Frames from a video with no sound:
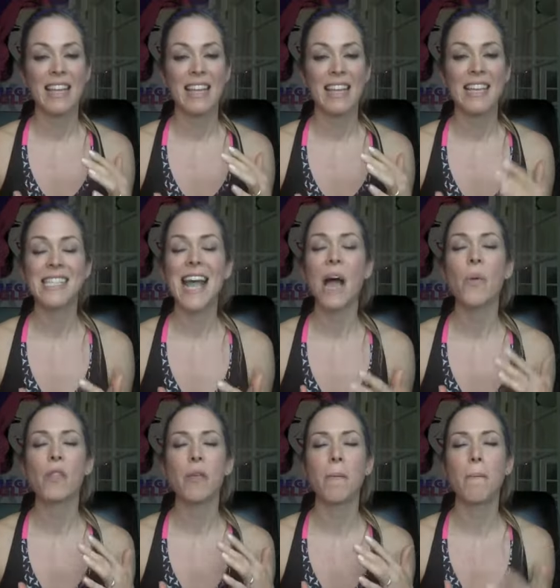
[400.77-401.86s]
is that
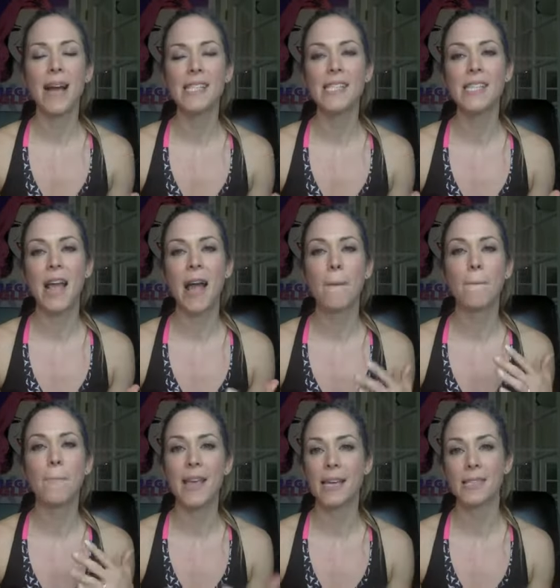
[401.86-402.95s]
we're the best at
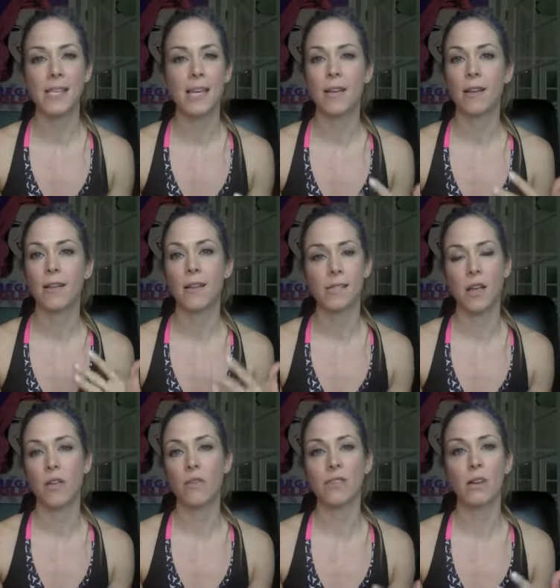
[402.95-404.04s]
BSing
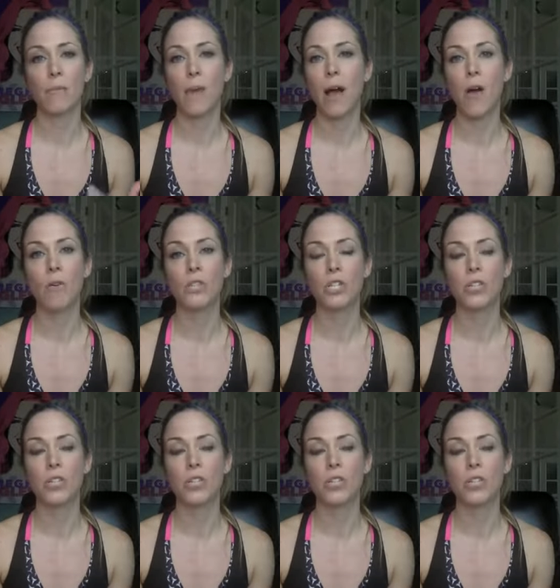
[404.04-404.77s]
ourselves about